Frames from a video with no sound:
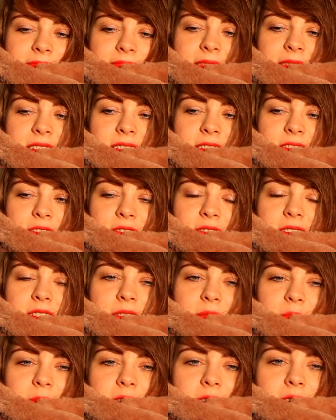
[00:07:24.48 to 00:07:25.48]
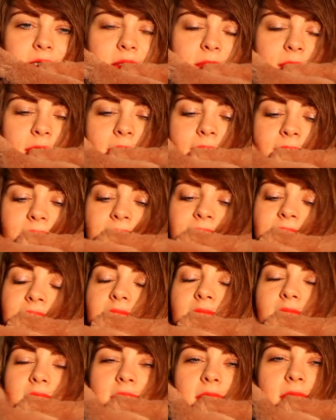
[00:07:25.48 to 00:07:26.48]
Can you hear me anymore?
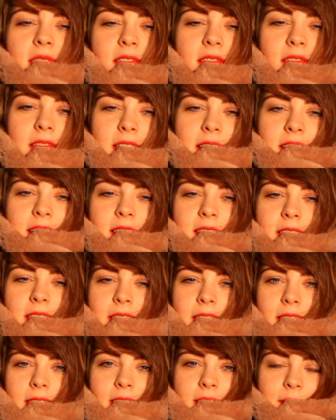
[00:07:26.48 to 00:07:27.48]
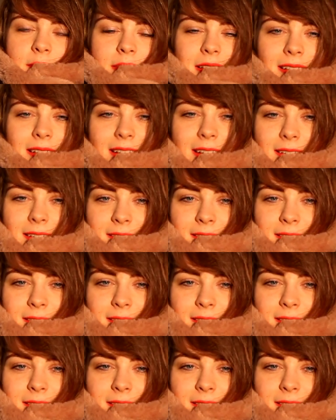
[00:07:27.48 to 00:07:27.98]
Just lock it here and be like,